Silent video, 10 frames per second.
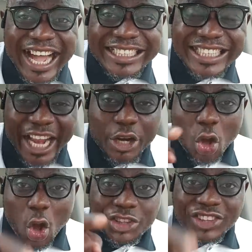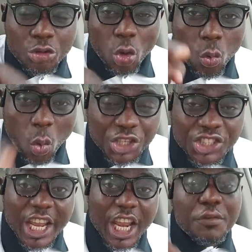are dying under your
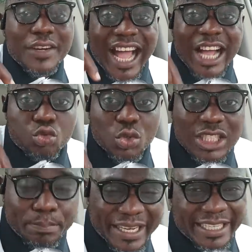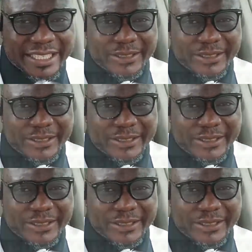watch, even as we speak.